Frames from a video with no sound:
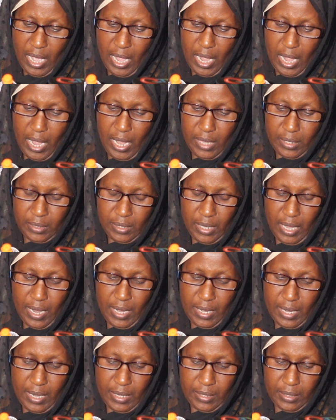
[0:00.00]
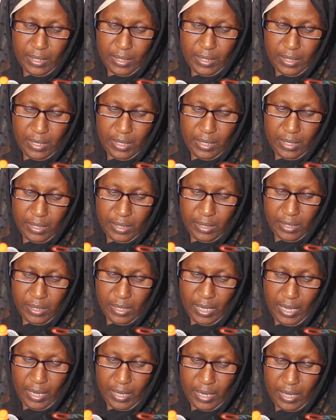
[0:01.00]
as highlighted in the
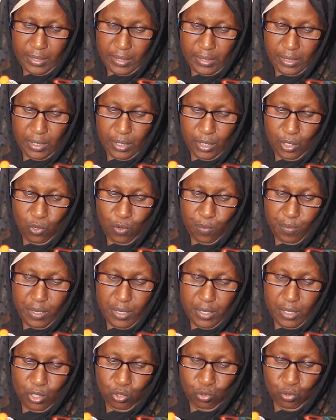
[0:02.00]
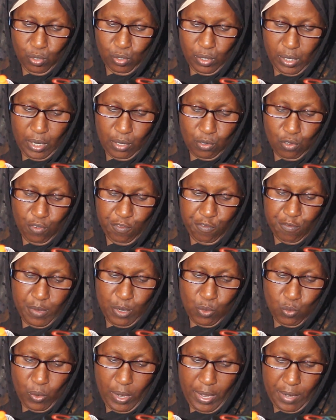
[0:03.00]
TRRC recommendation and
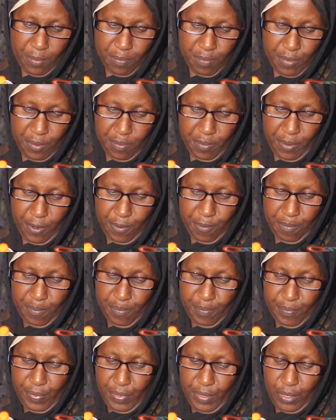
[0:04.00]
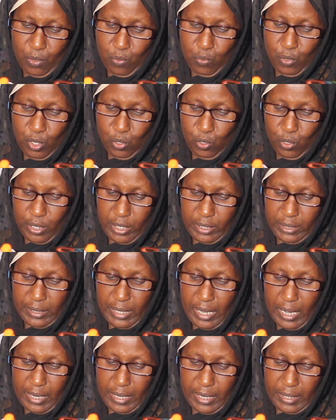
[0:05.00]
government white paper. We
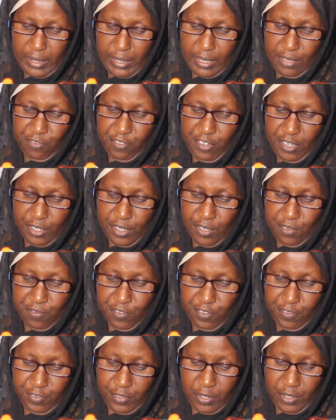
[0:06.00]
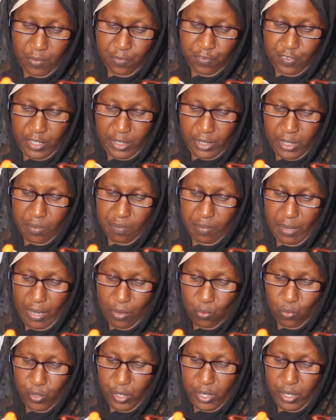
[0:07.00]
understand that effective victim
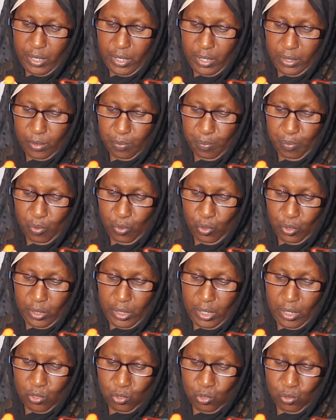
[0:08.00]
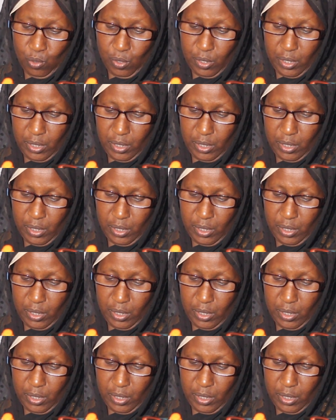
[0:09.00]
and witness protection